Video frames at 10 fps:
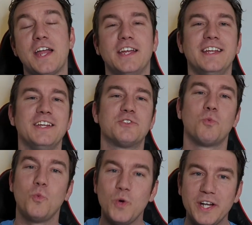it's
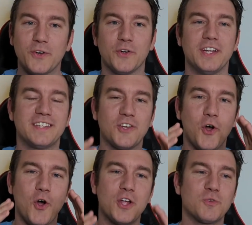weird.
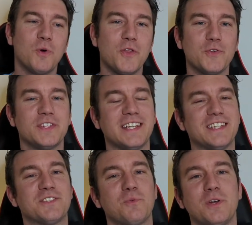It's one of those
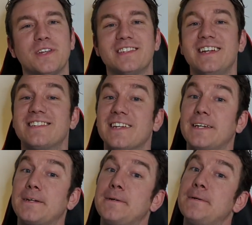things. It's weird to say. It's
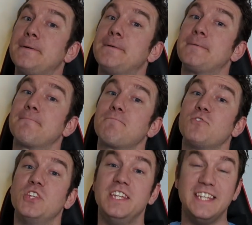like,
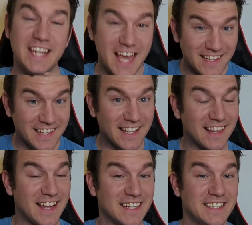yes, I
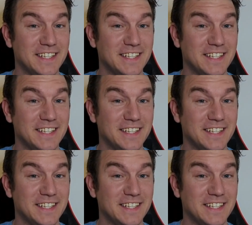liked